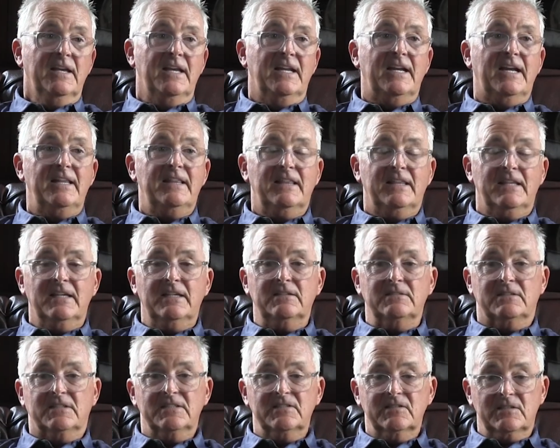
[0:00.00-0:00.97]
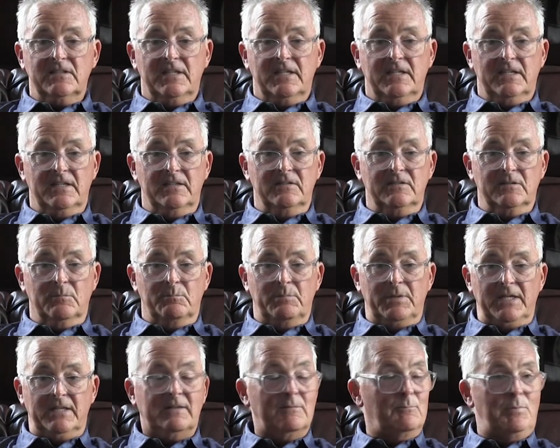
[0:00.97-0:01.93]
And I think listening is a
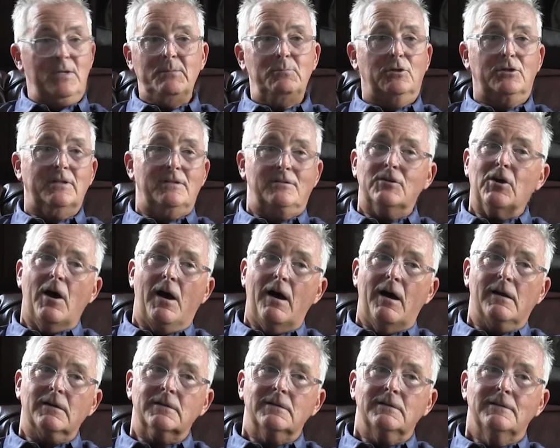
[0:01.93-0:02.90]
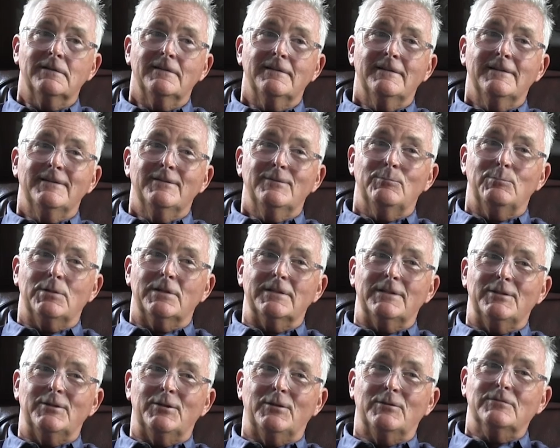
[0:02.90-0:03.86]
big, people can talk,
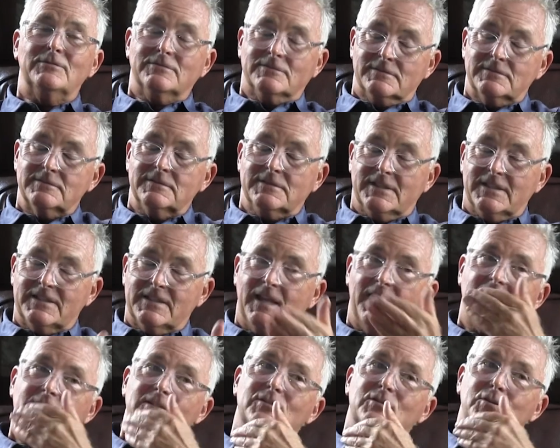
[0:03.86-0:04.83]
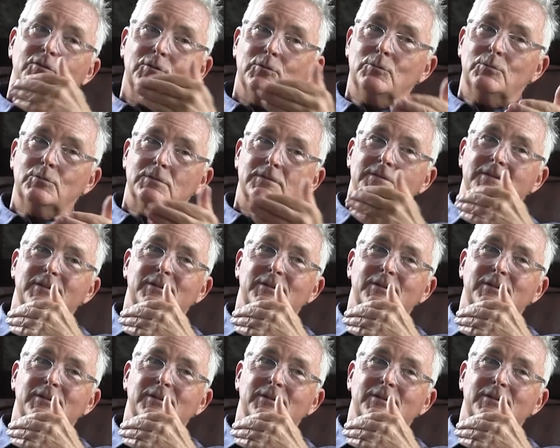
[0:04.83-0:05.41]
but you know, it takes two.